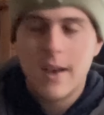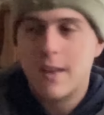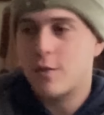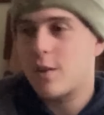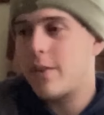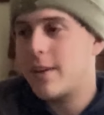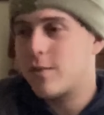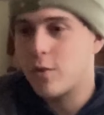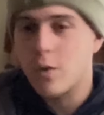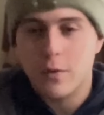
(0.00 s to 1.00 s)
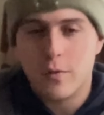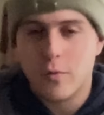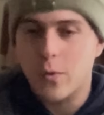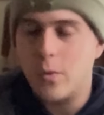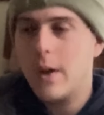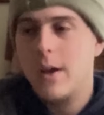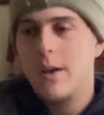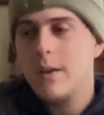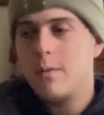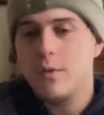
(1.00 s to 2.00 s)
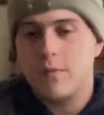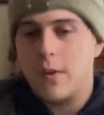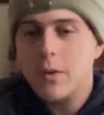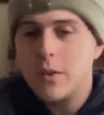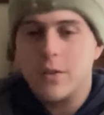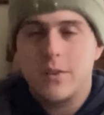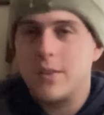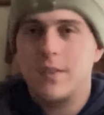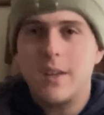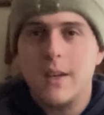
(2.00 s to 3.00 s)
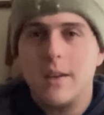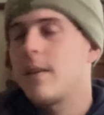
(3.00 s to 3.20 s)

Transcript: and stuff he has to go through was very good to see.